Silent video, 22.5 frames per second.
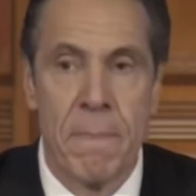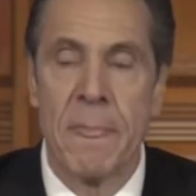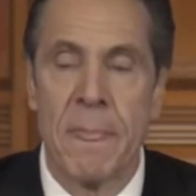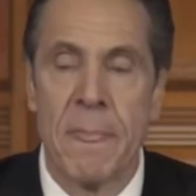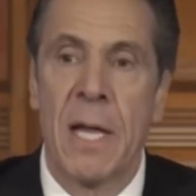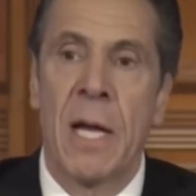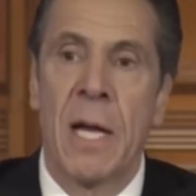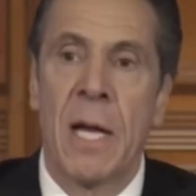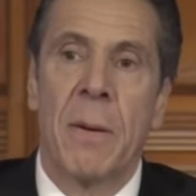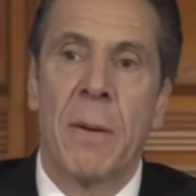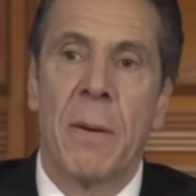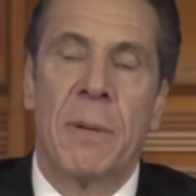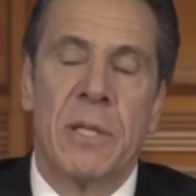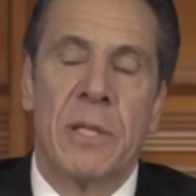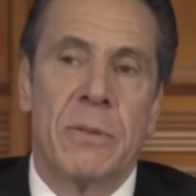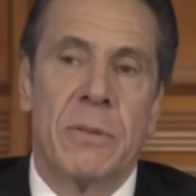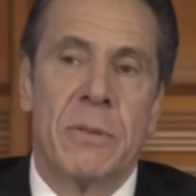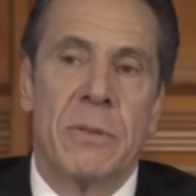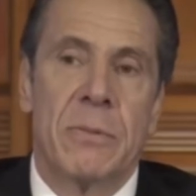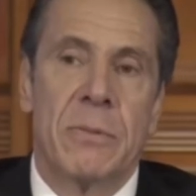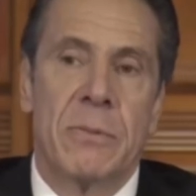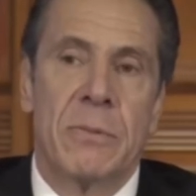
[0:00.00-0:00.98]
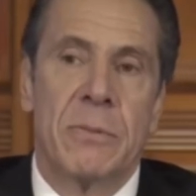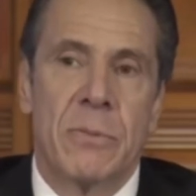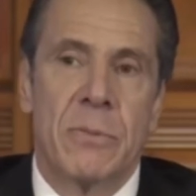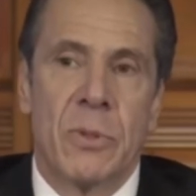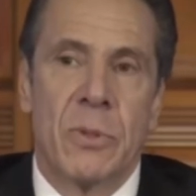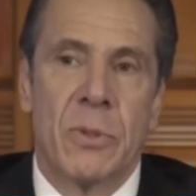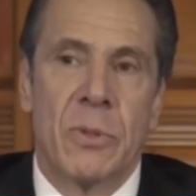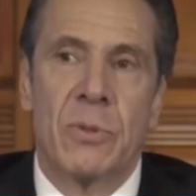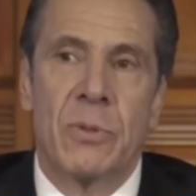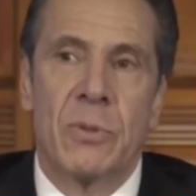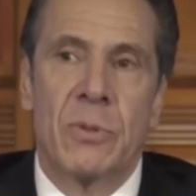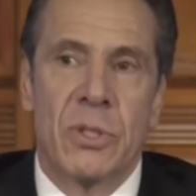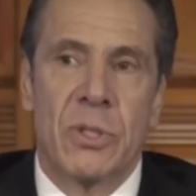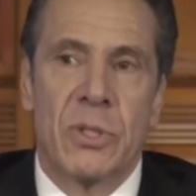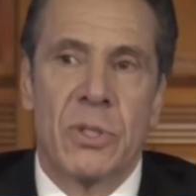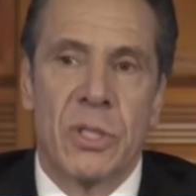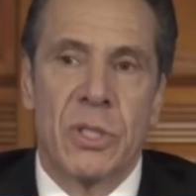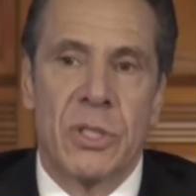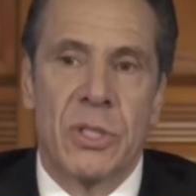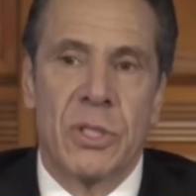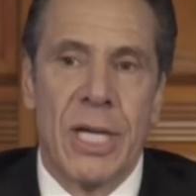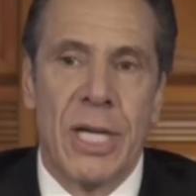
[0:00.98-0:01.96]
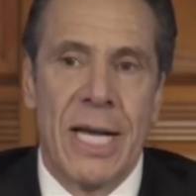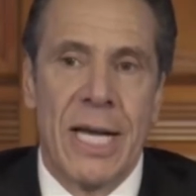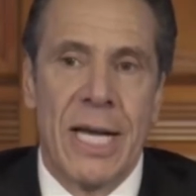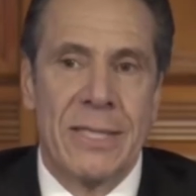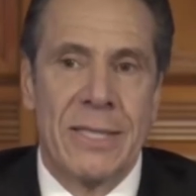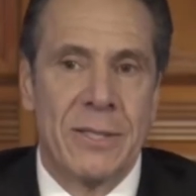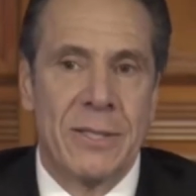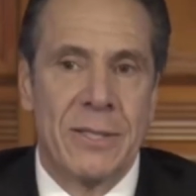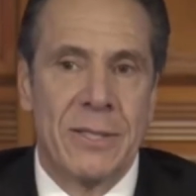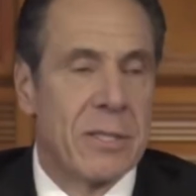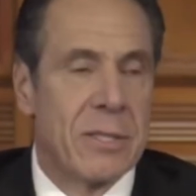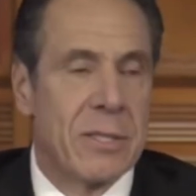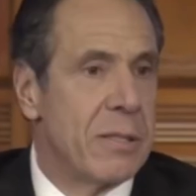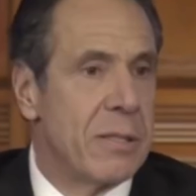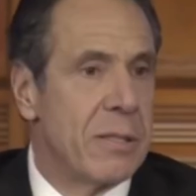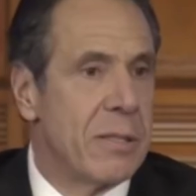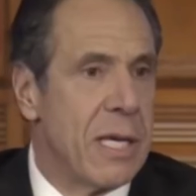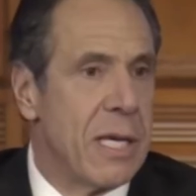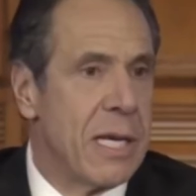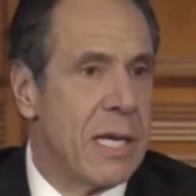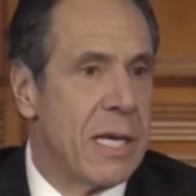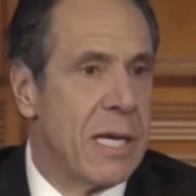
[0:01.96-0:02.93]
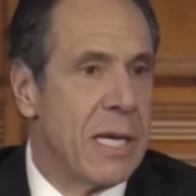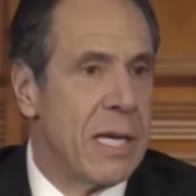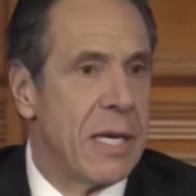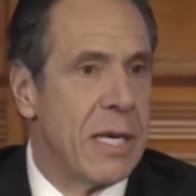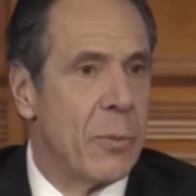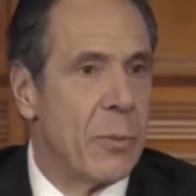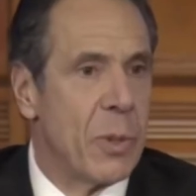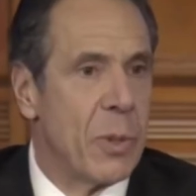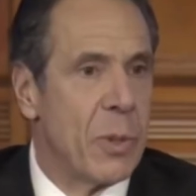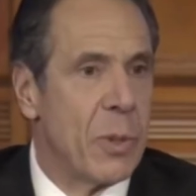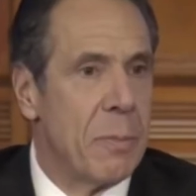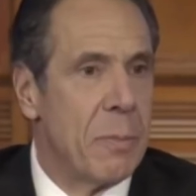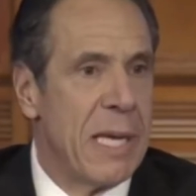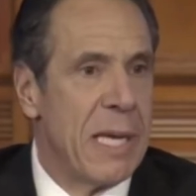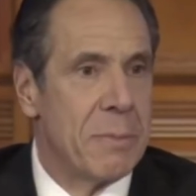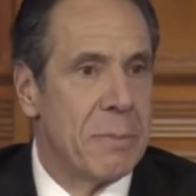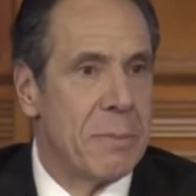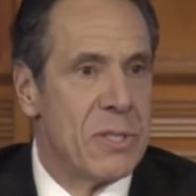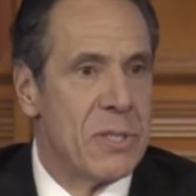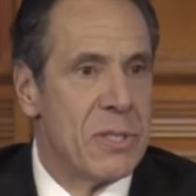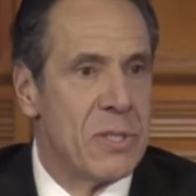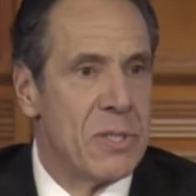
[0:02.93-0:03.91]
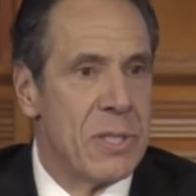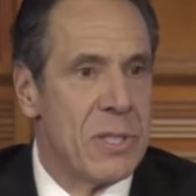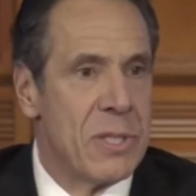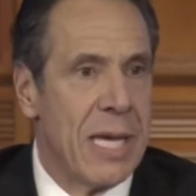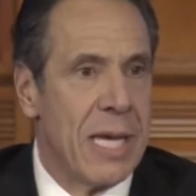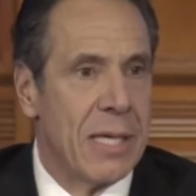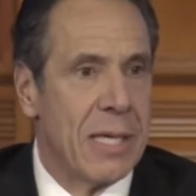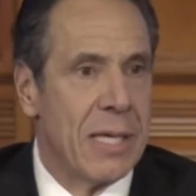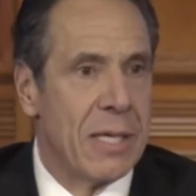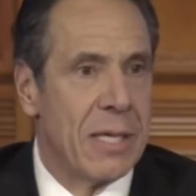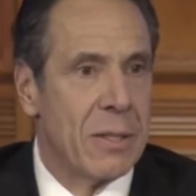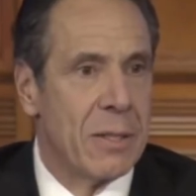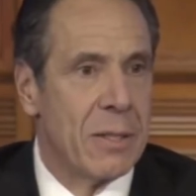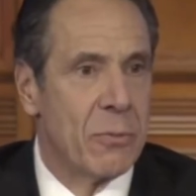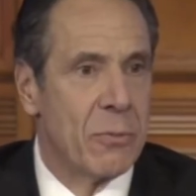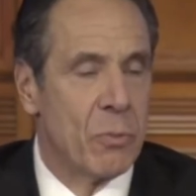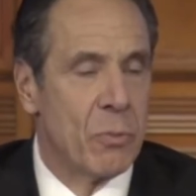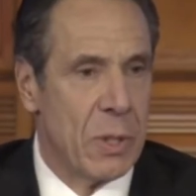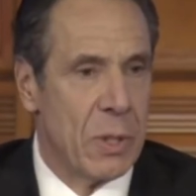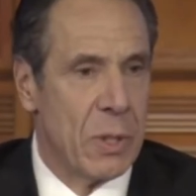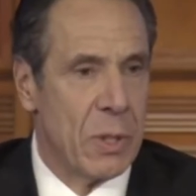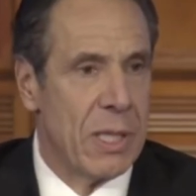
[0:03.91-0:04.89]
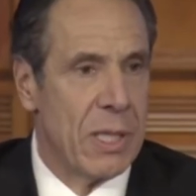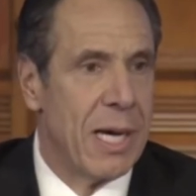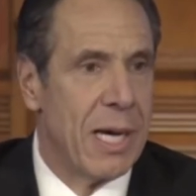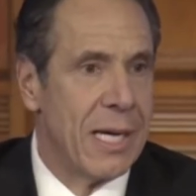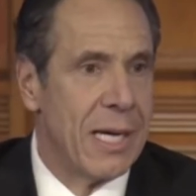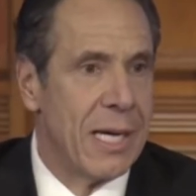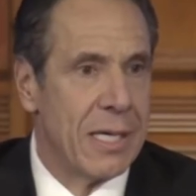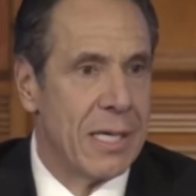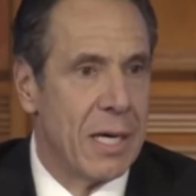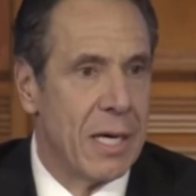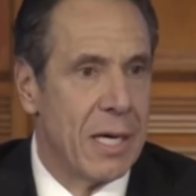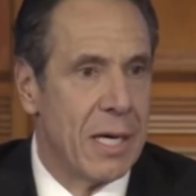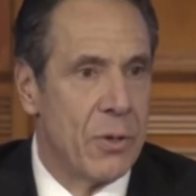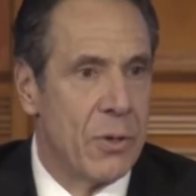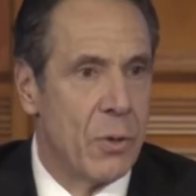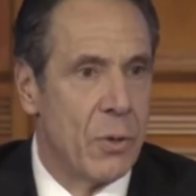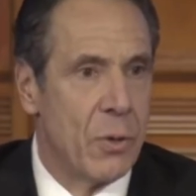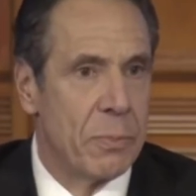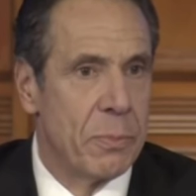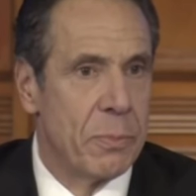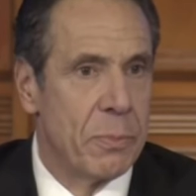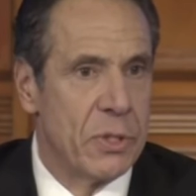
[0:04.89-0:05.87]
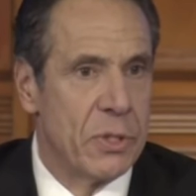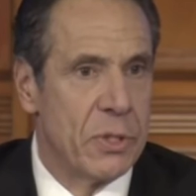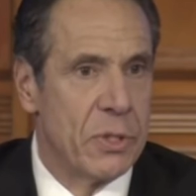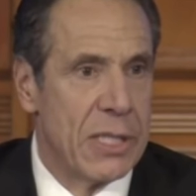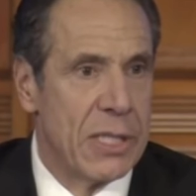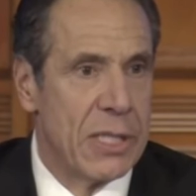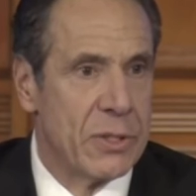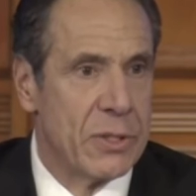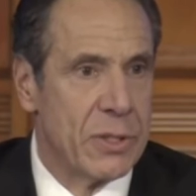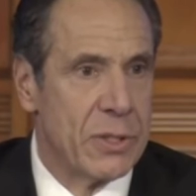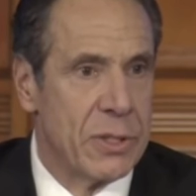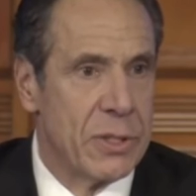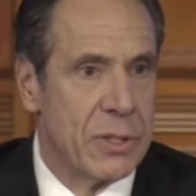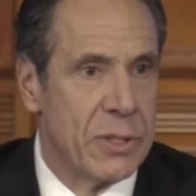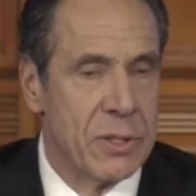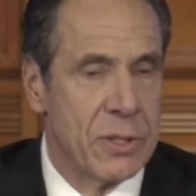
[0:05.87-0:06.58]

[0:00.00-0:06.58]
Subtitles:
But don't suggest that anyone made a mistake relying on your projections